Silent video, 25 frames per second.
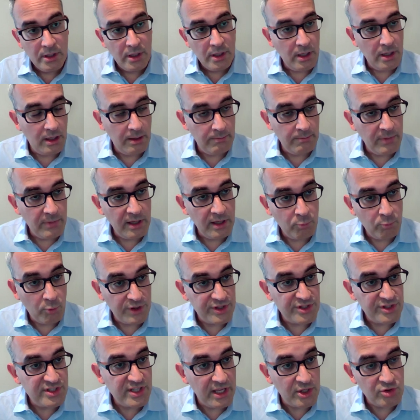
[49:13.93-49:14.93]
um, and
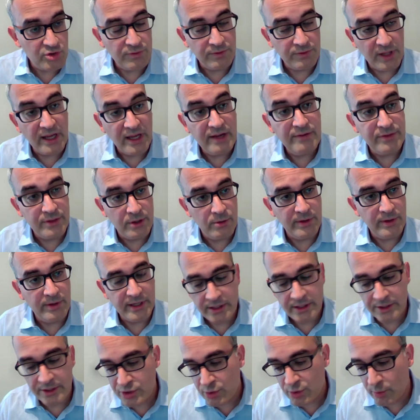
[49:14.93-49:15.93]
what stage of life they're
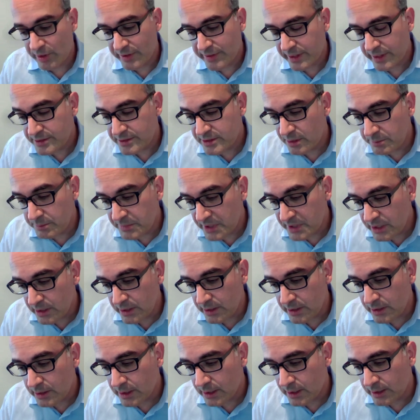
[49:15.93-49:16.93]
in. And so I think to
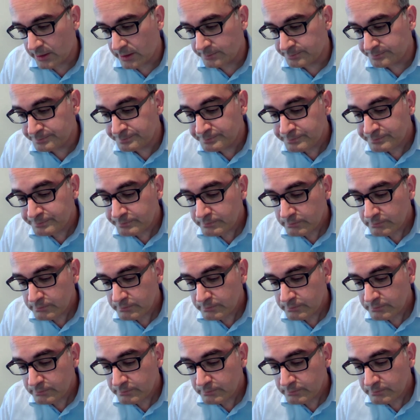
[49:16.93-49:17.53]
me, um,